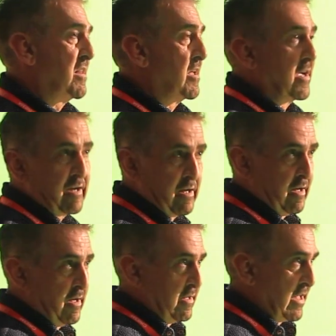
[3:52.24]
like
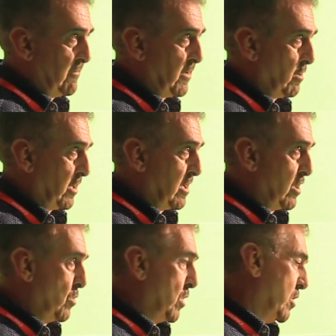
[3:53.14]
David
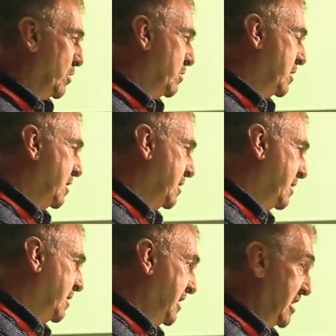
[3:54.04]
Oyelowo,
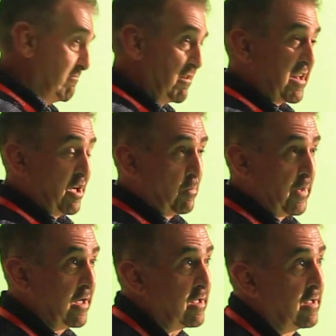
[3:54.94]
Idris
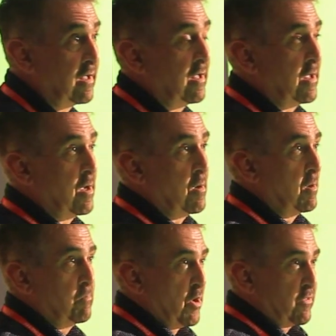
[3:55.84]
Elba,
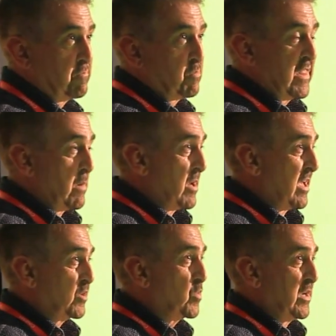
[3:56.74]
both when they were
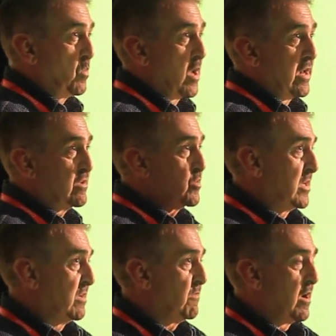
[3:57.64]
like 21,
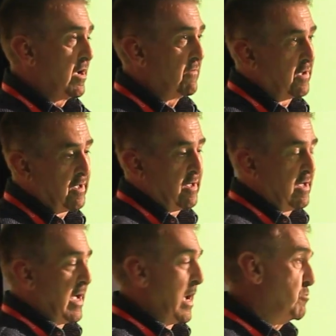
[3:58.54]
25,
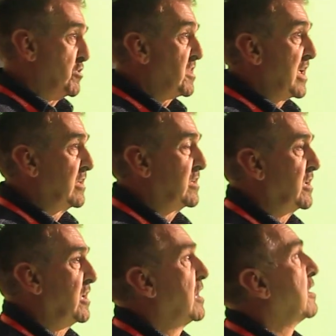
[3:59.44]
Amra
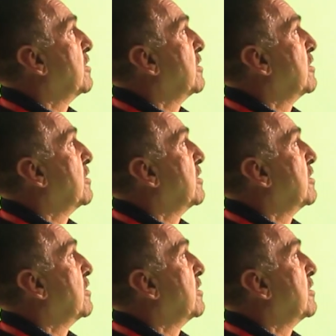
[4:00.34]
Santi,